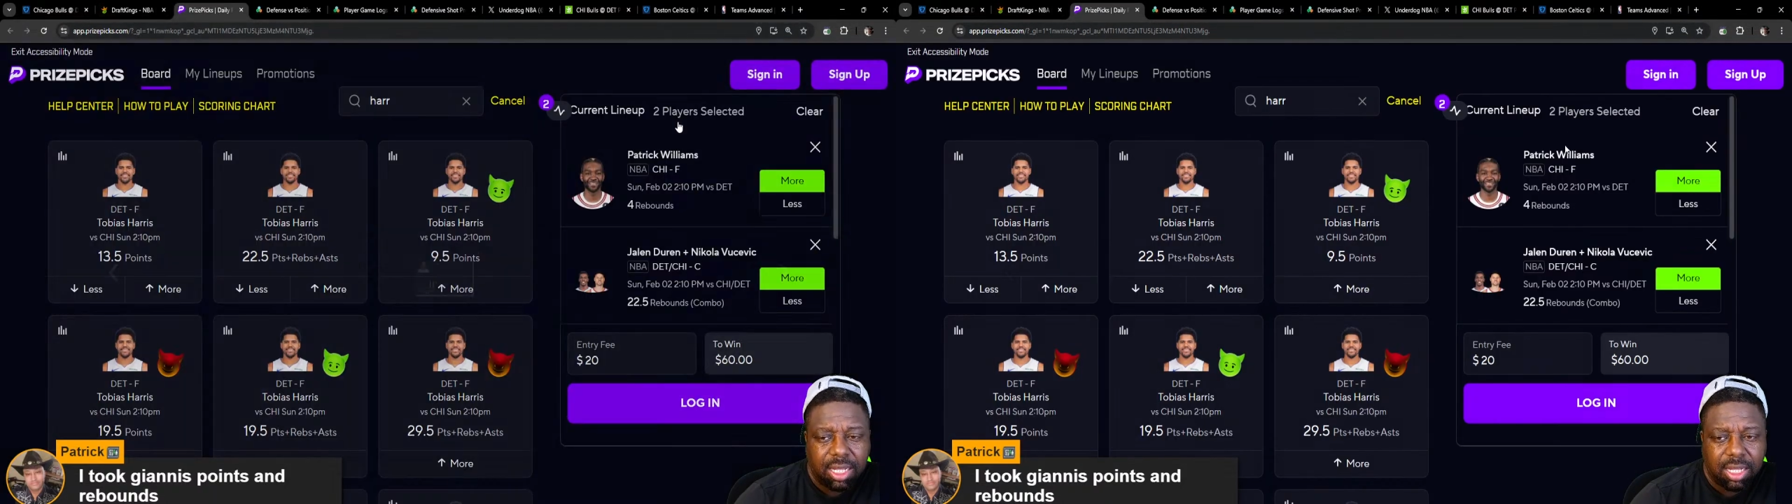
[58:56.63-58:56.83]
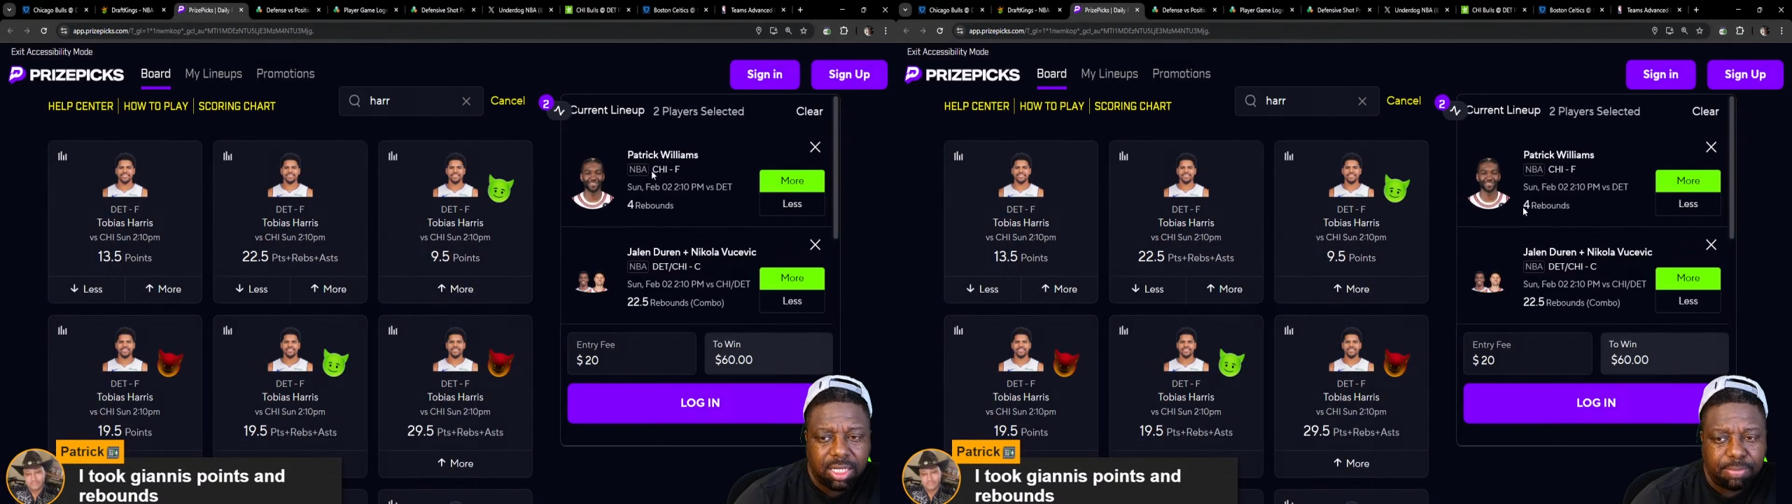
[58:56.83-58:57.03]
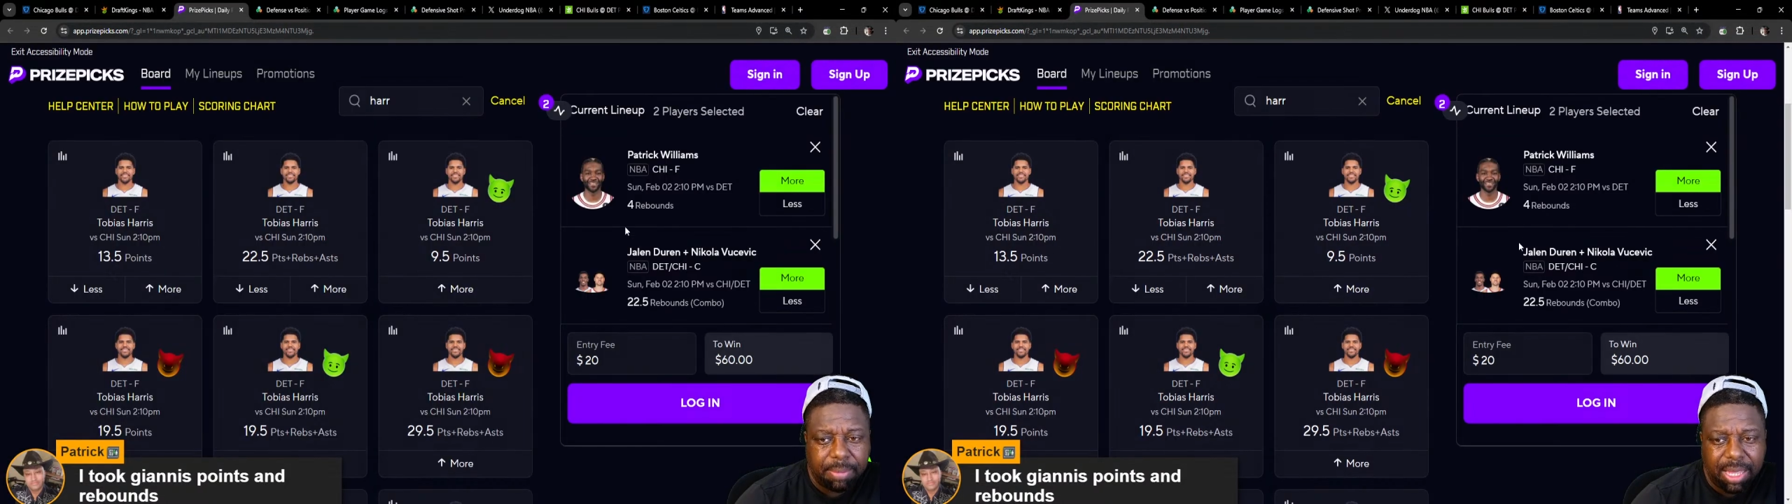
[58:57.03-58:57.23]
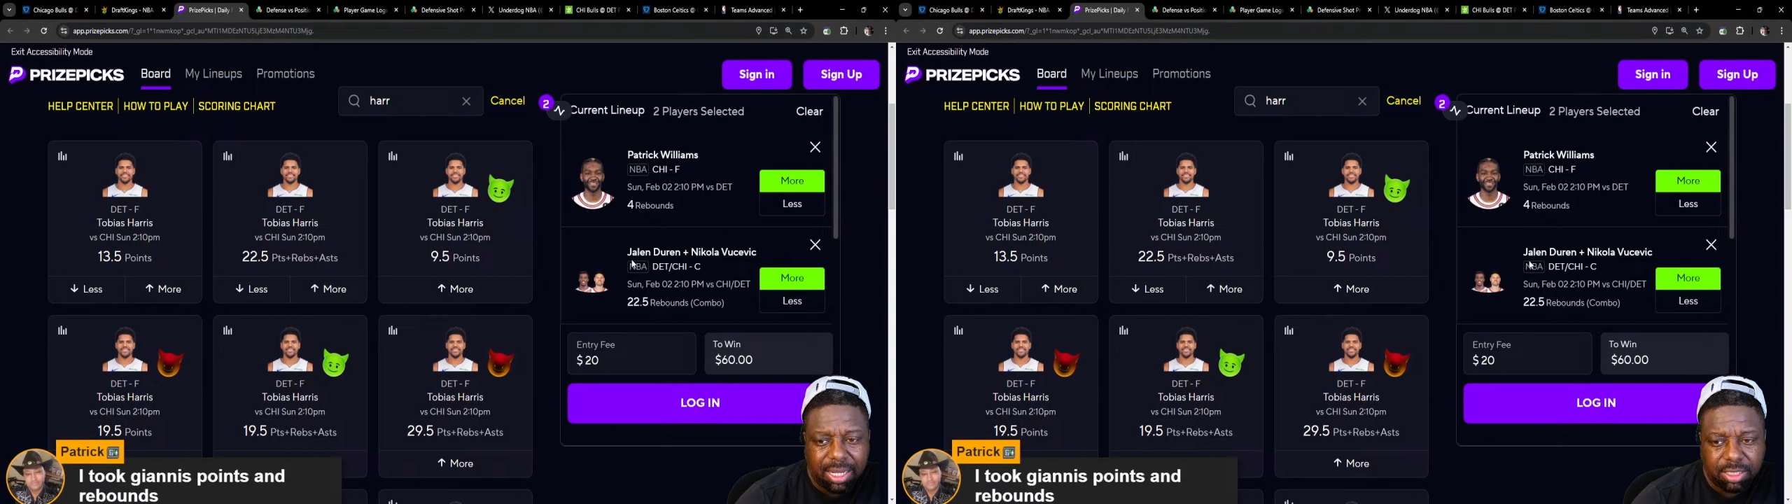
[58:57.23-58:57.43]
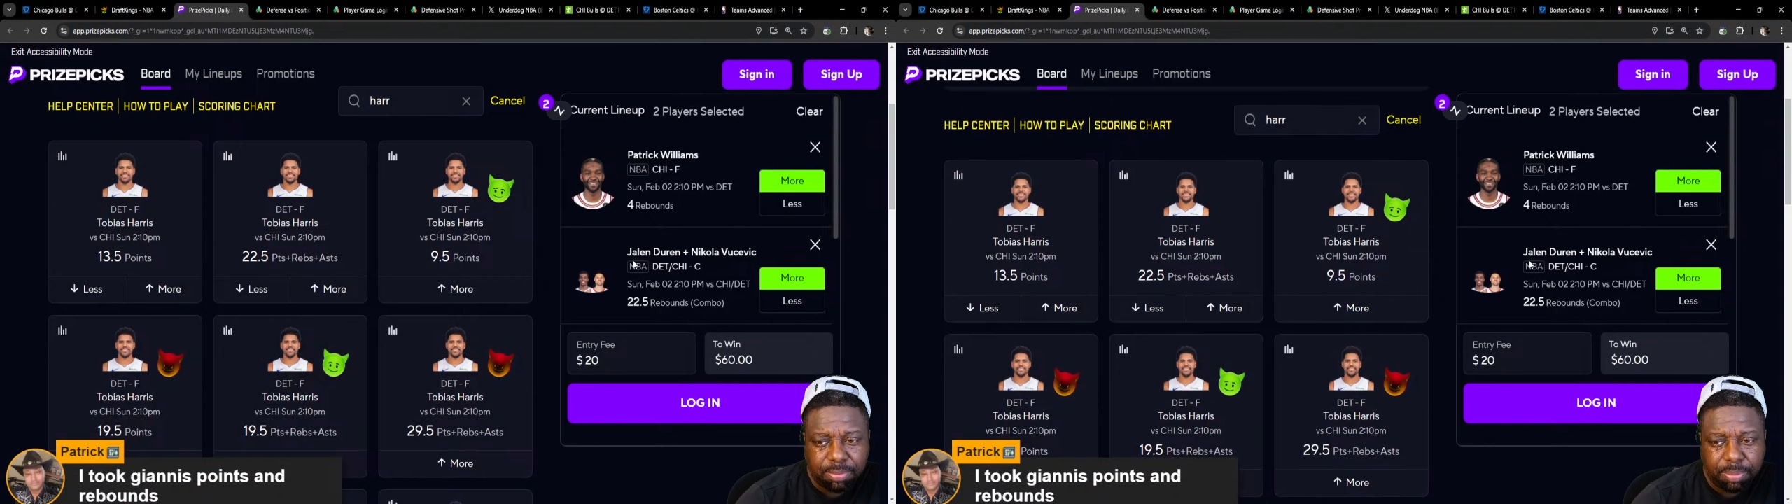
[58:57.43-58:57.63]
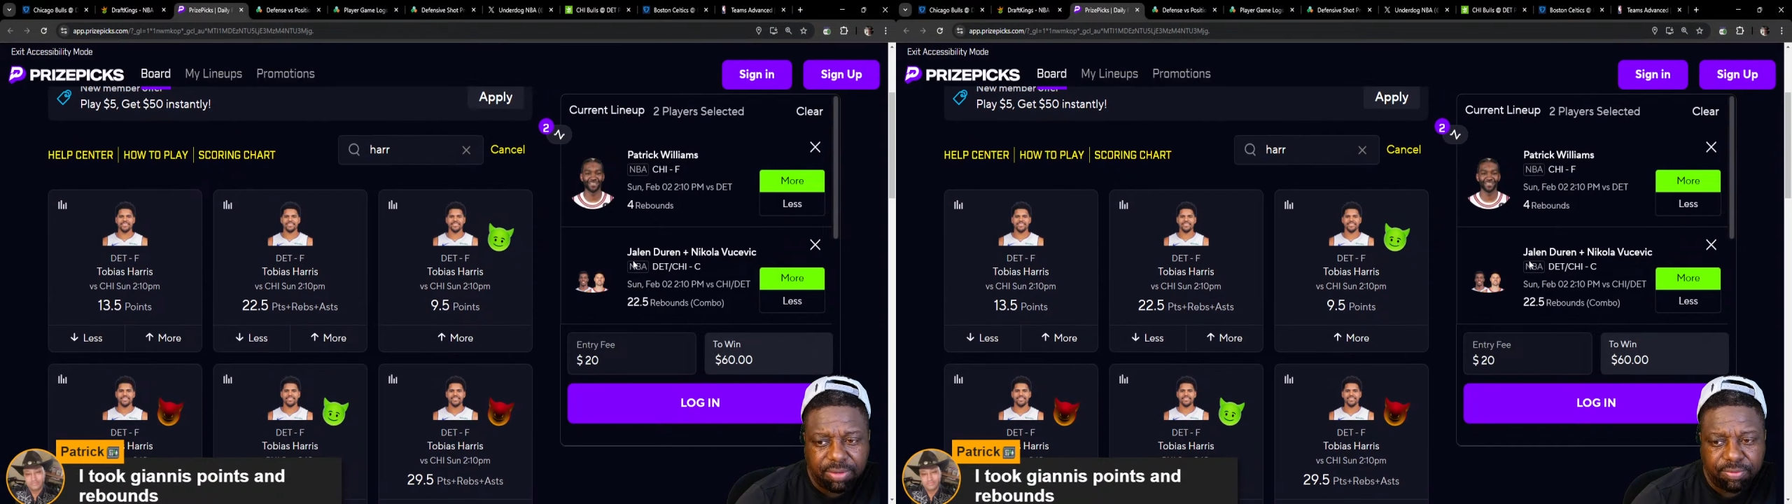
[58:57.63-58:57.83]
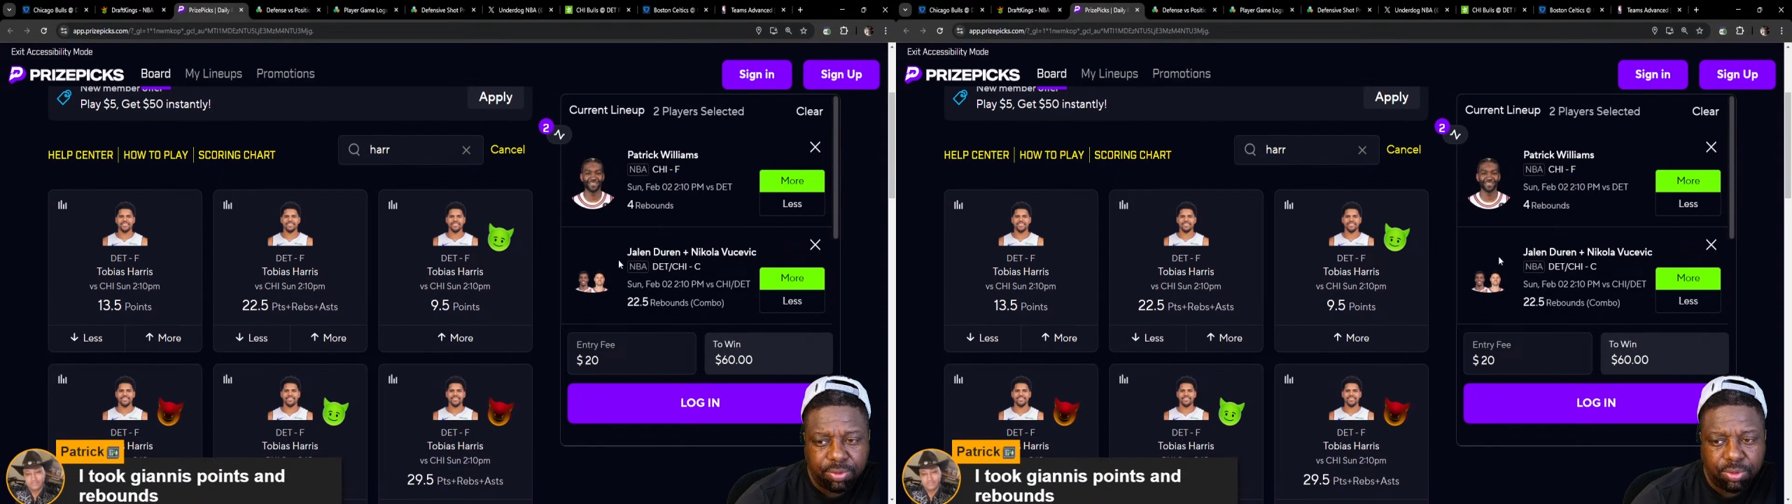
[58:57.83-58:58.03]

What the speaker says: because maybe I could split